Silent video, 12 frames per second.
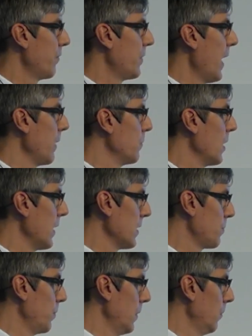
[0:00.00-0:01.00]
have time
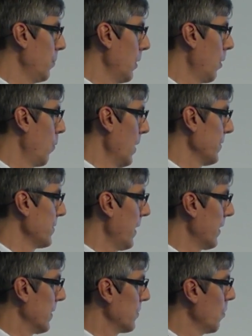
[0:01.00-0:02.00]
delays below 1 second.